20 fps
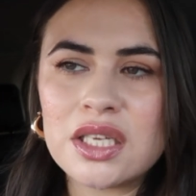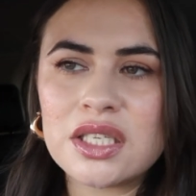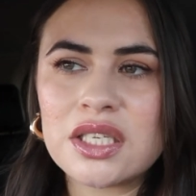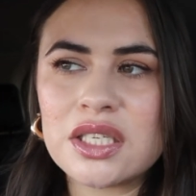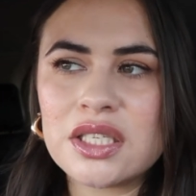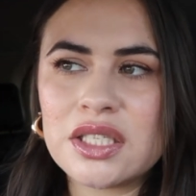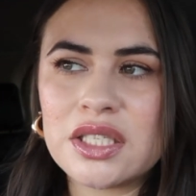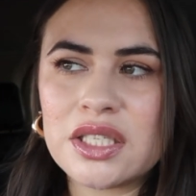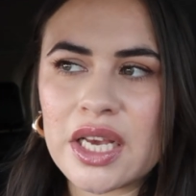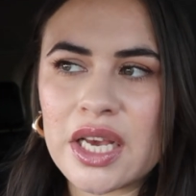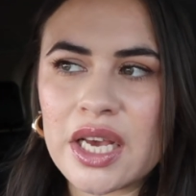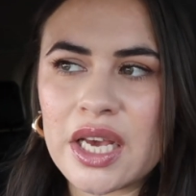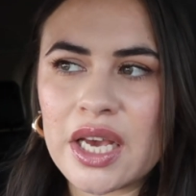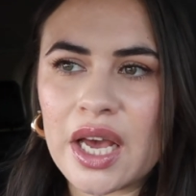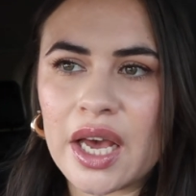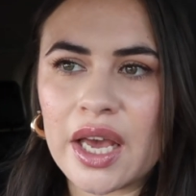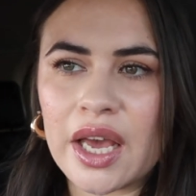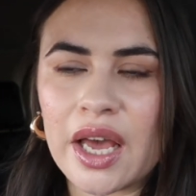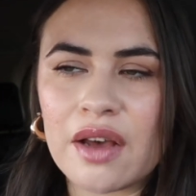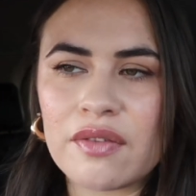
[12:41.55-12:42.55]
Today
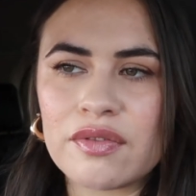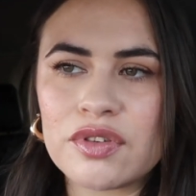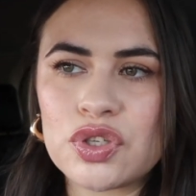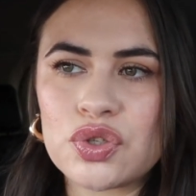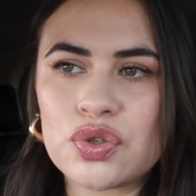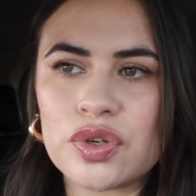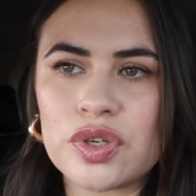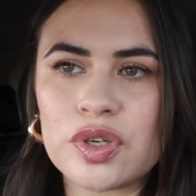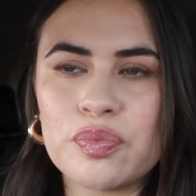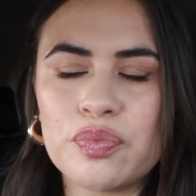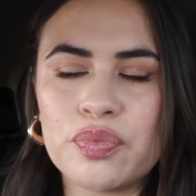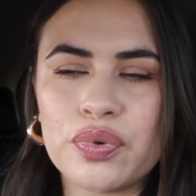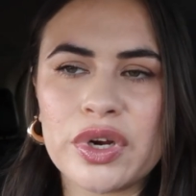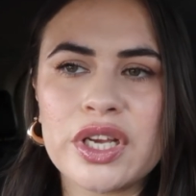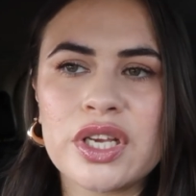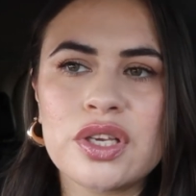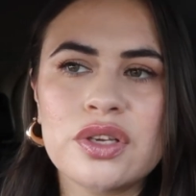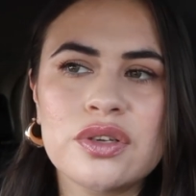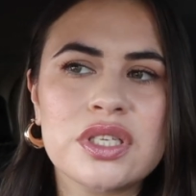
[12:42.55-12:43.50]
I have a shorter break.